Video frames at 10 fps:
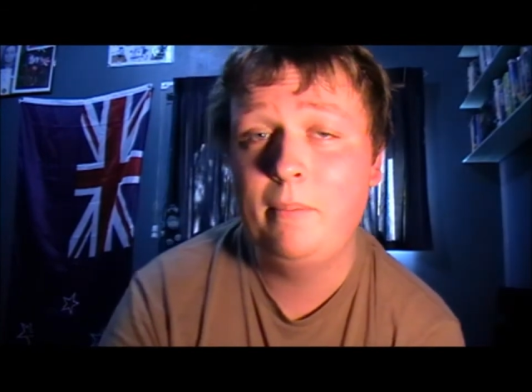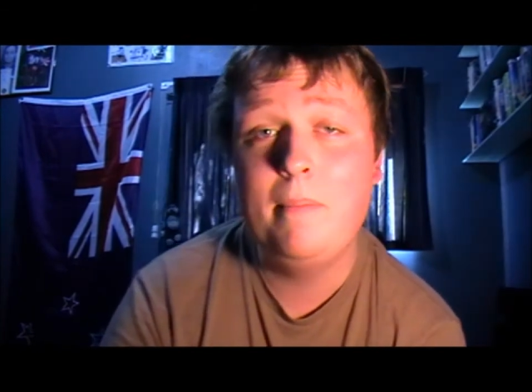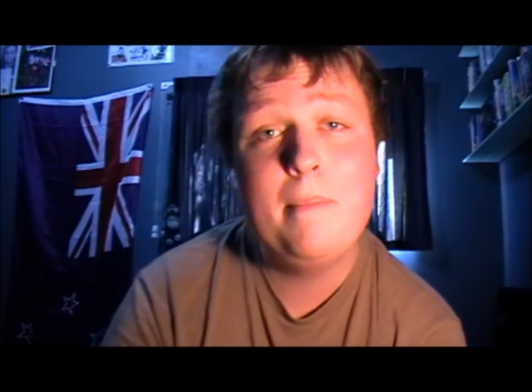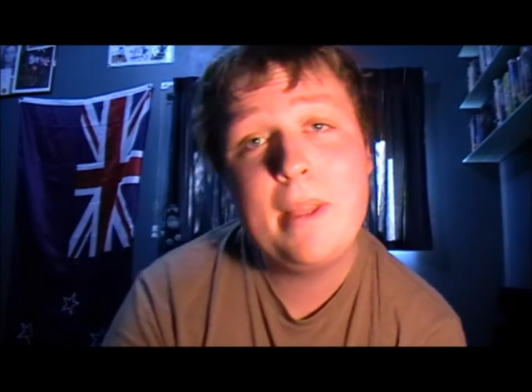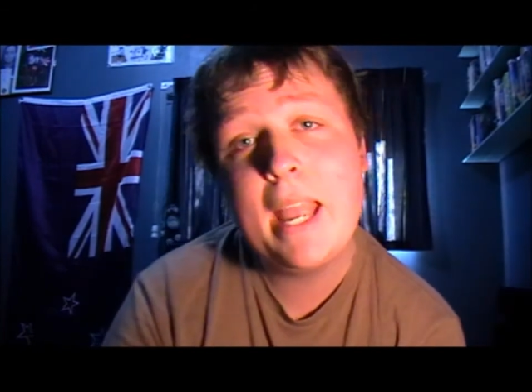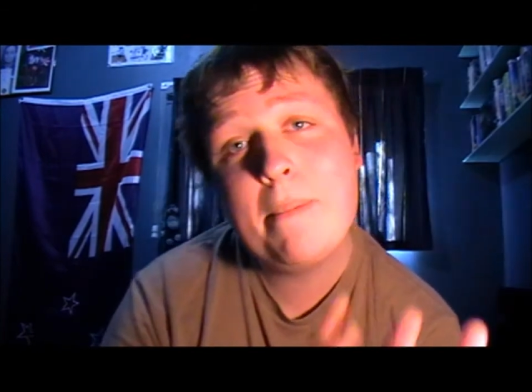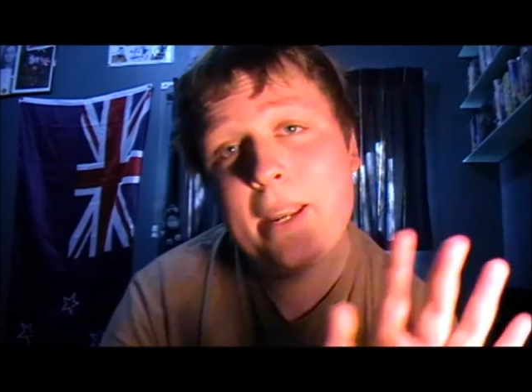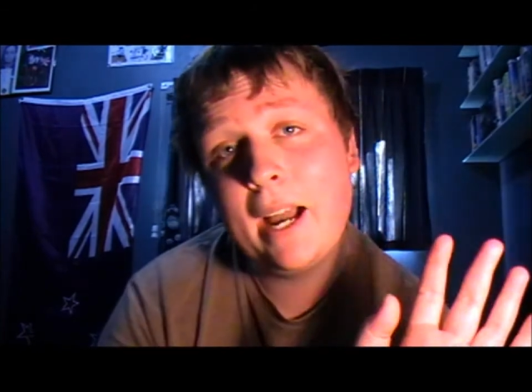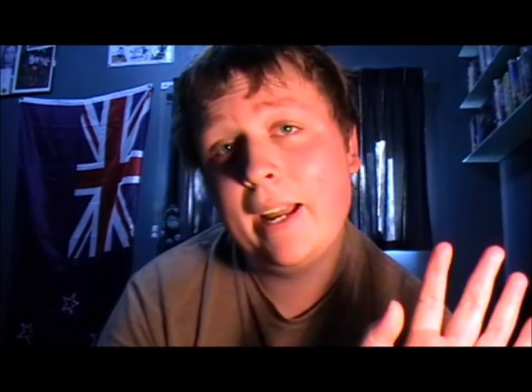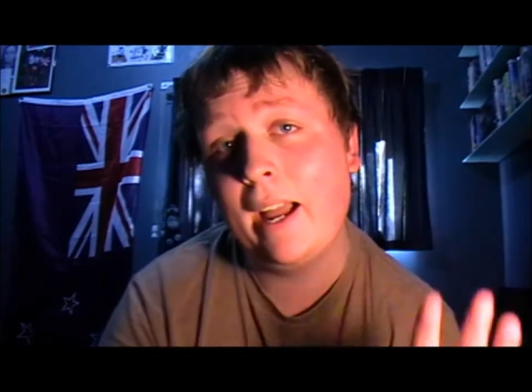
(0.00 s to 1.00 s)

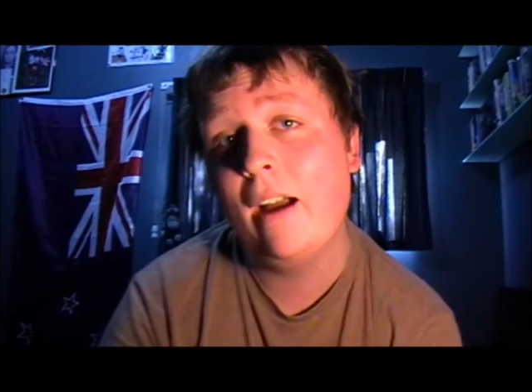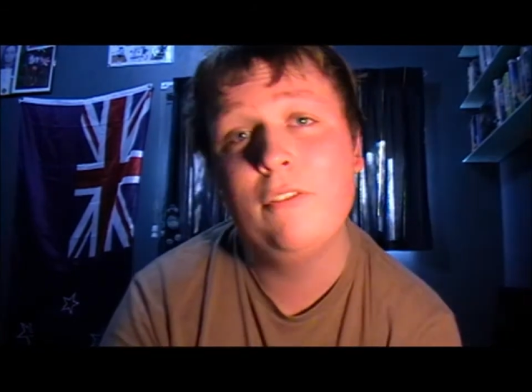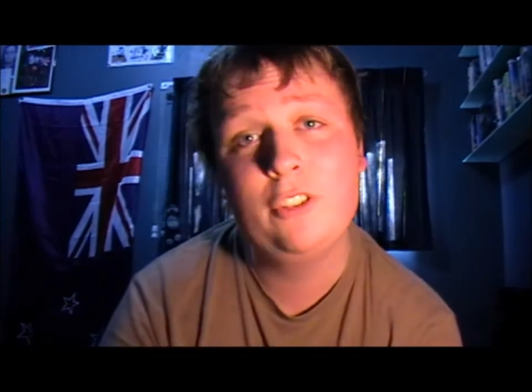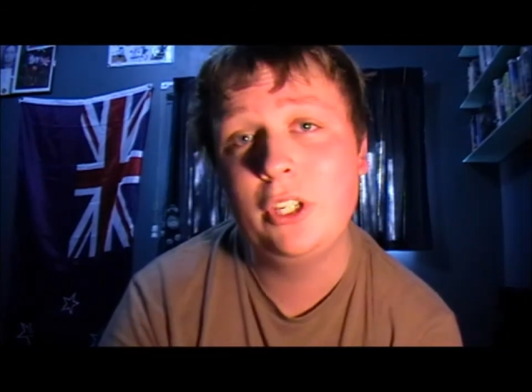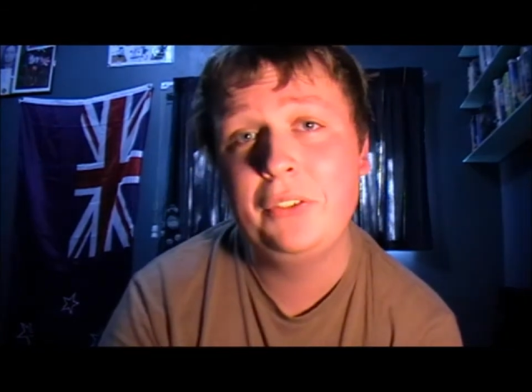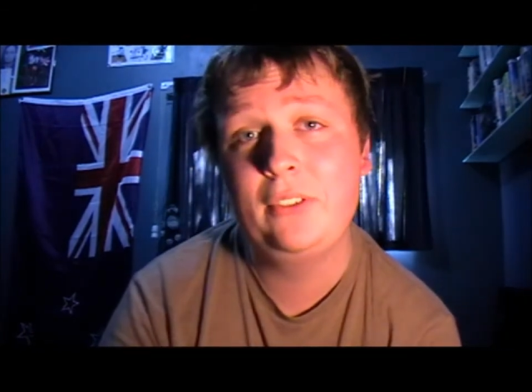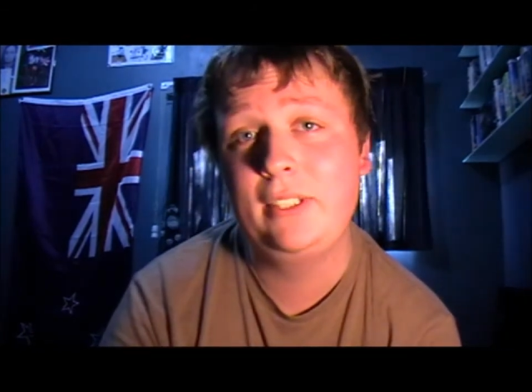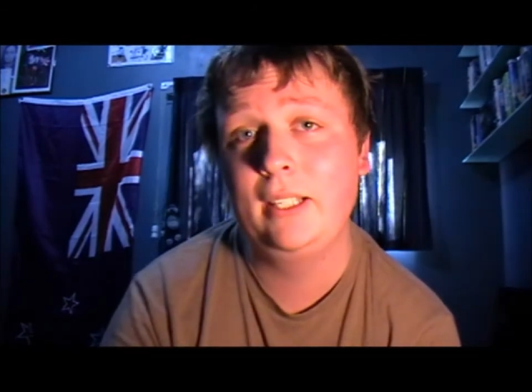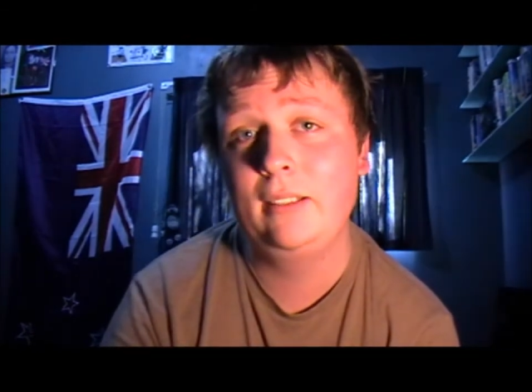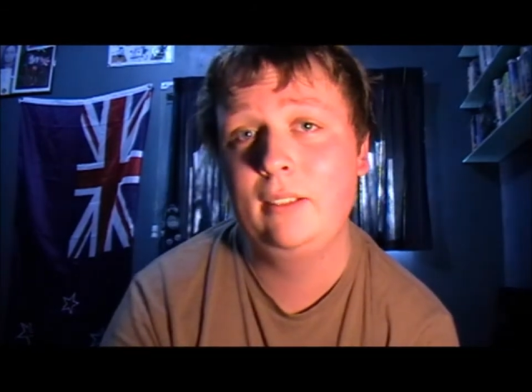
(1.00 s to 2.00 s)
Maybe I have just
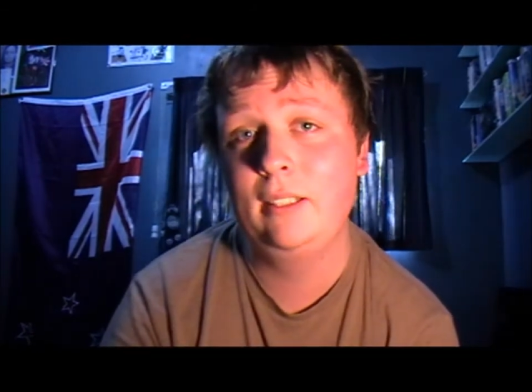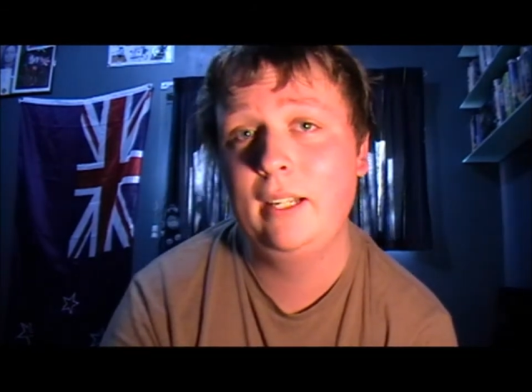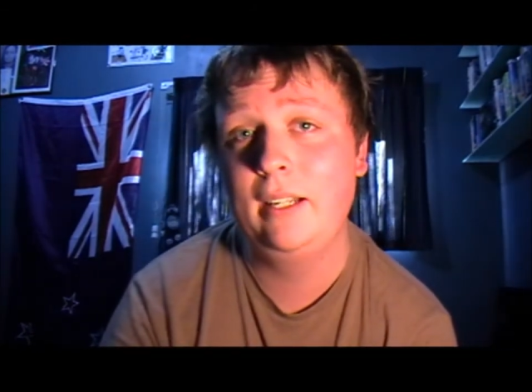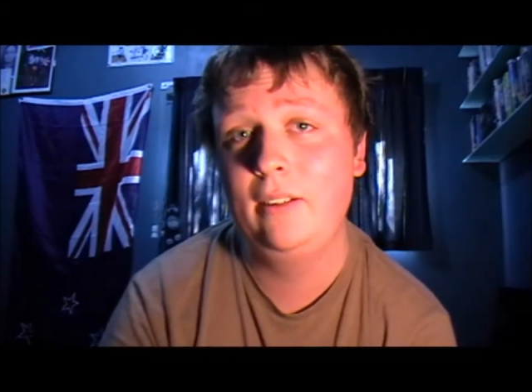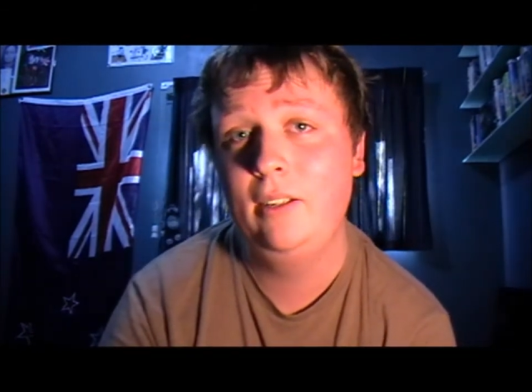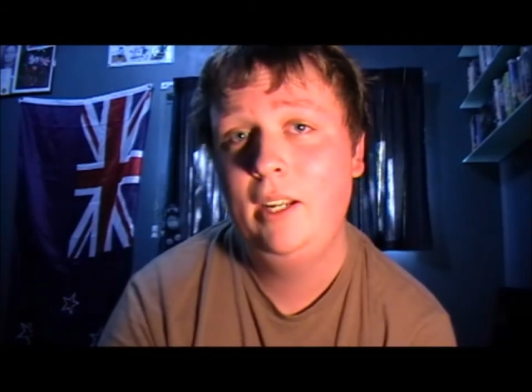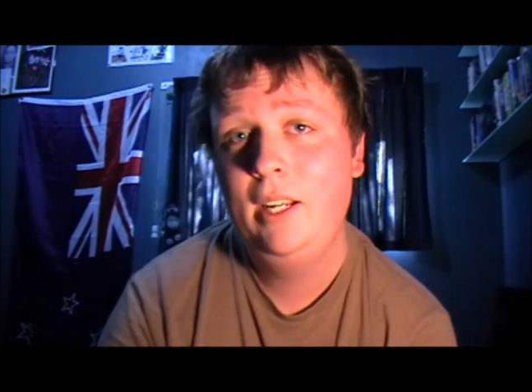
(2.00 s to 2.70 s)
jinxed it, and